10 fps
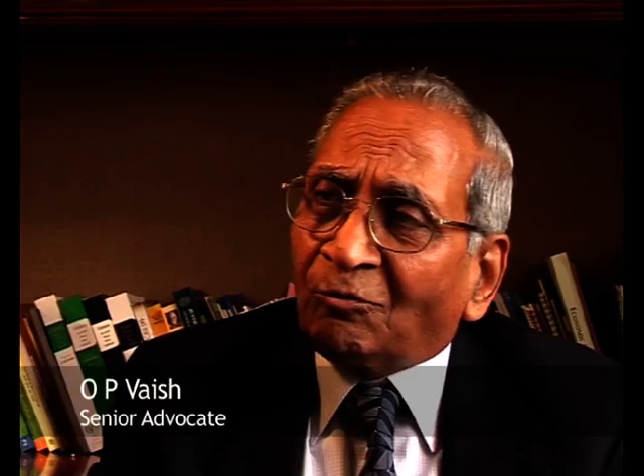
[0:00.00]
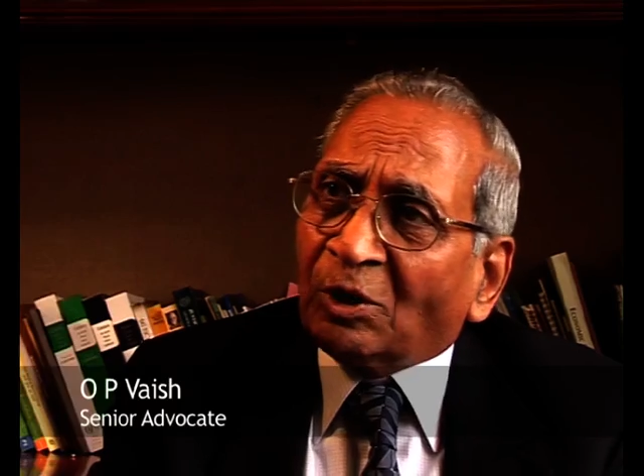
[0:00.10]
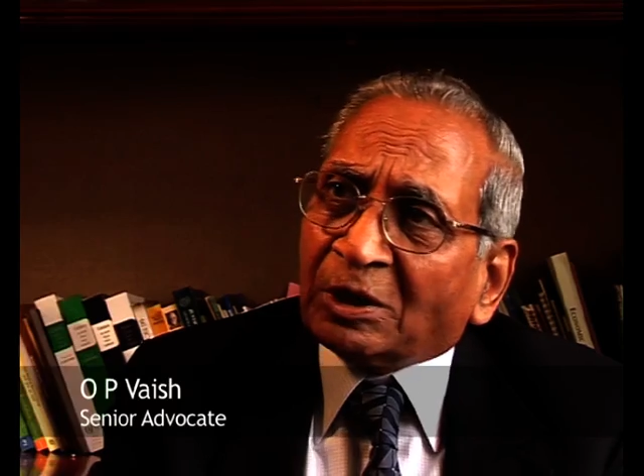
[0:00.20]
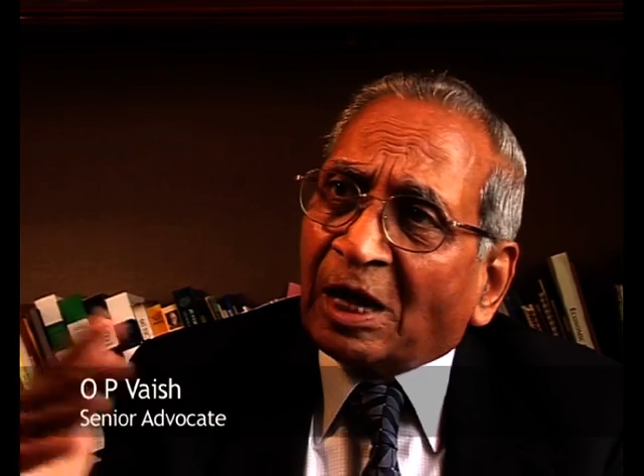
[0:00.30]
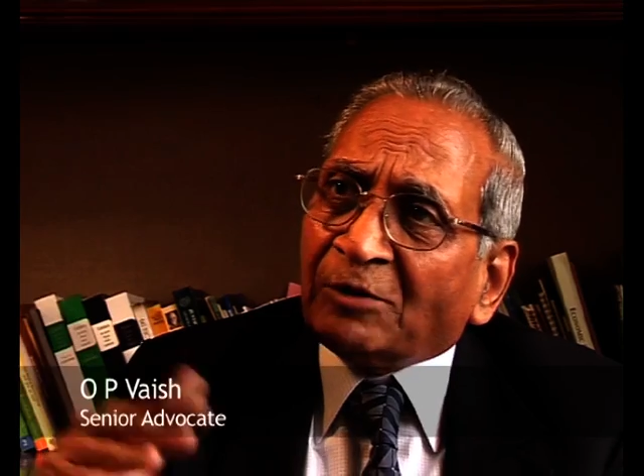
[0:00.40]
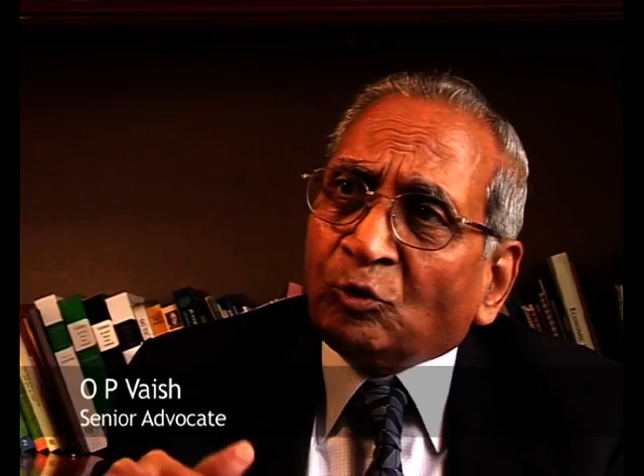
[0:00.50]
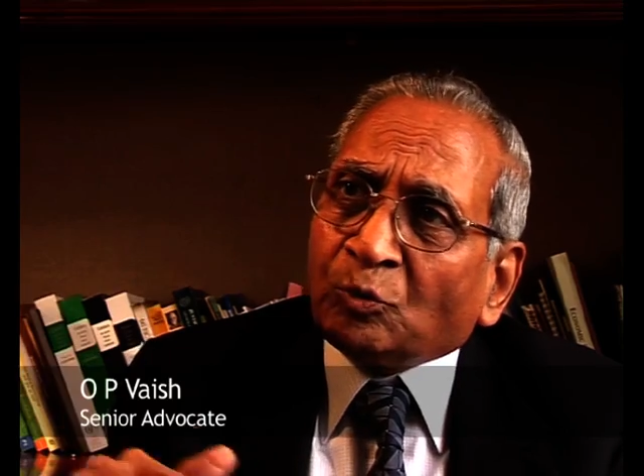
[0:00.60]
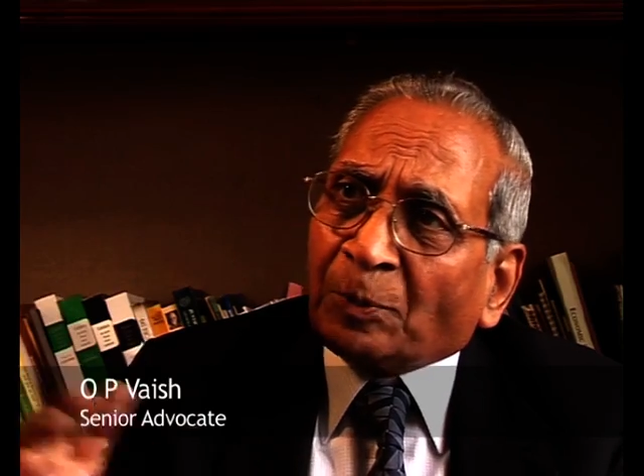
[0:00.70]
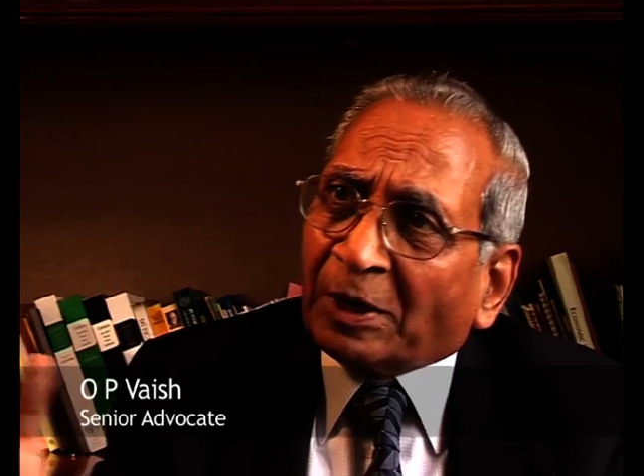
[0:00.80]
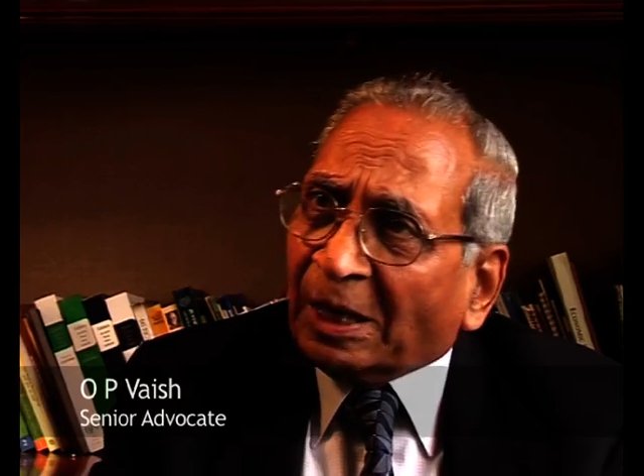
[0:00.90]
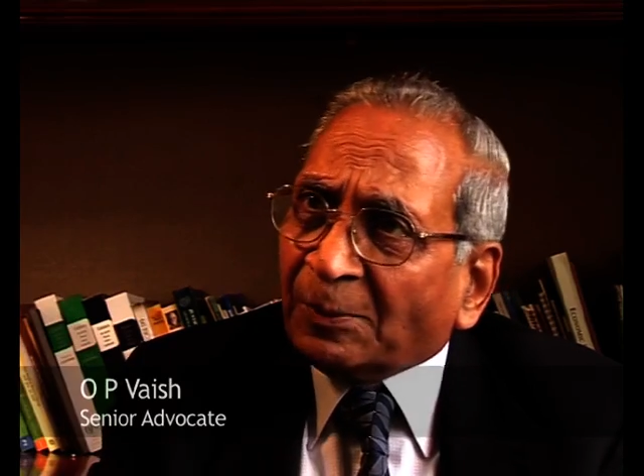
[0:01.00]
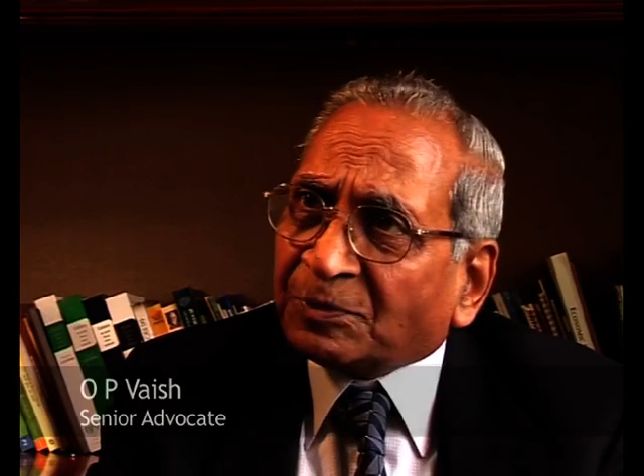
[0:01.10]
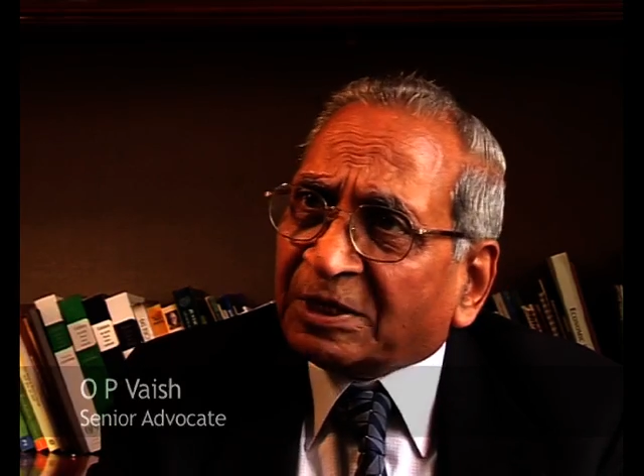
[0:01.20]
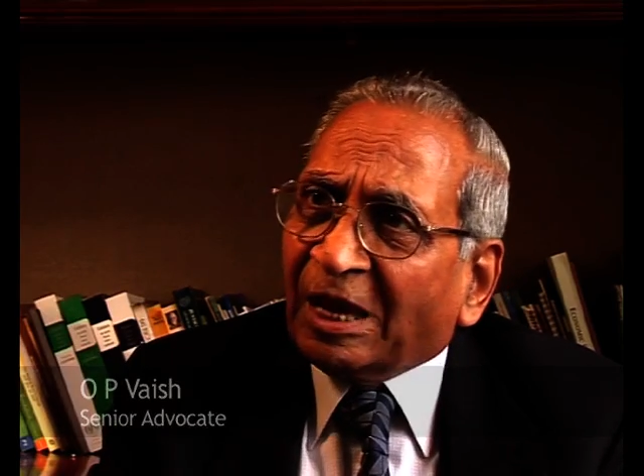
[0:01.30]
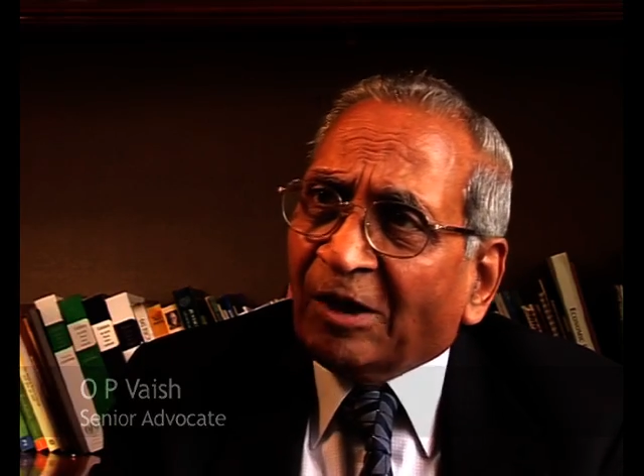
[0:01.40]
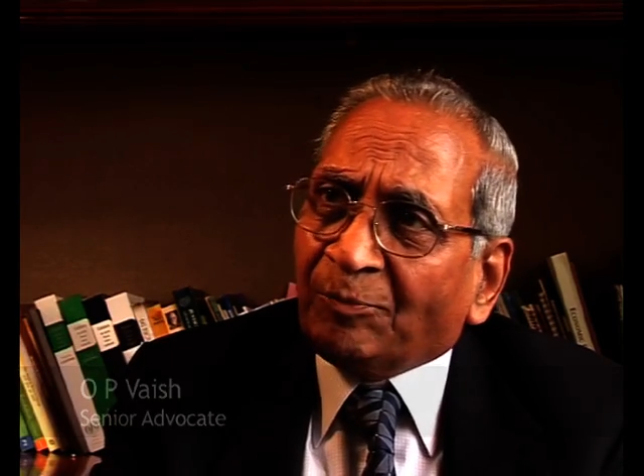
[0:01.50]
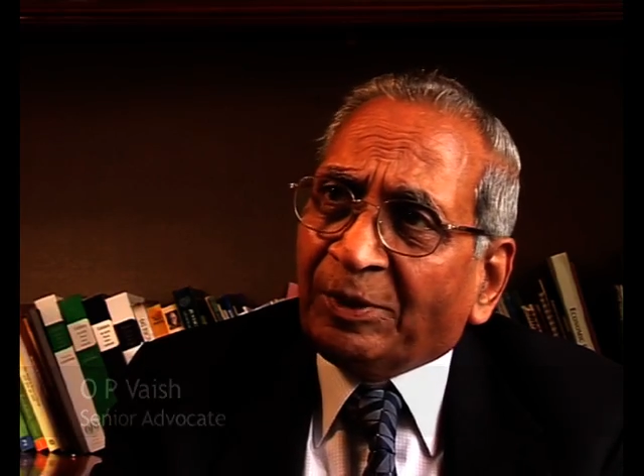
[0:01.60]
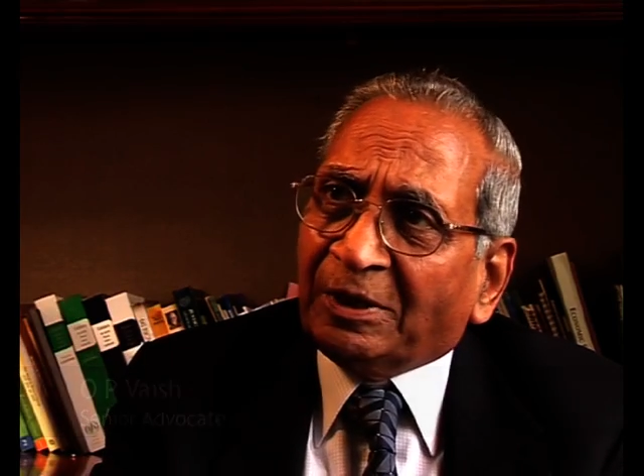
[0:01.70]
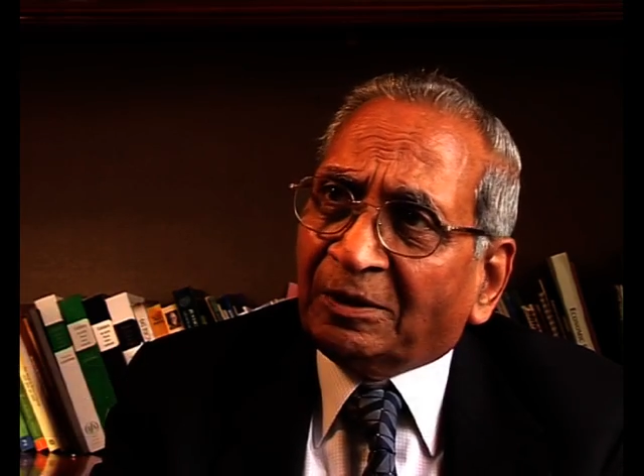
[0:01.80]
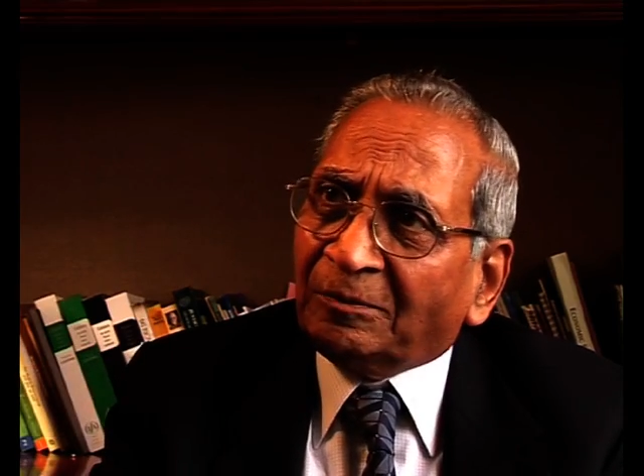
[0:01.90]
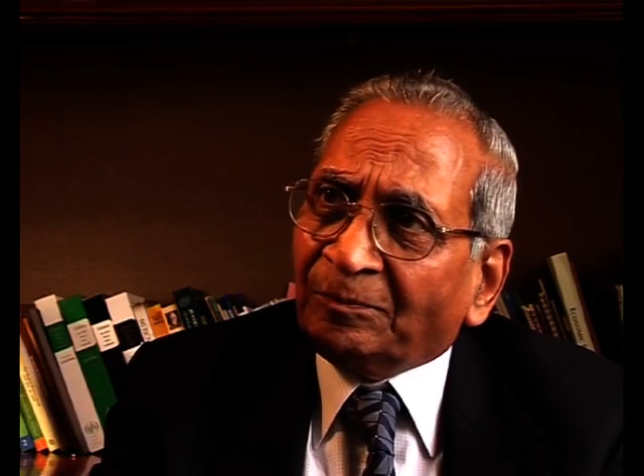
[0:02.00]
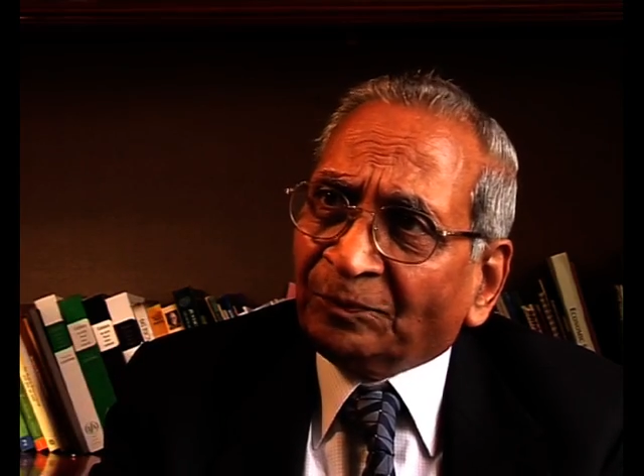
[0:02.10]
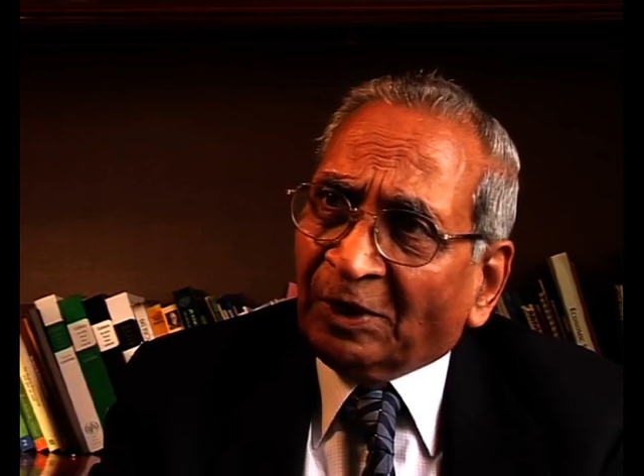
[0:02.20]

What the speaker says: what I would perhaps have been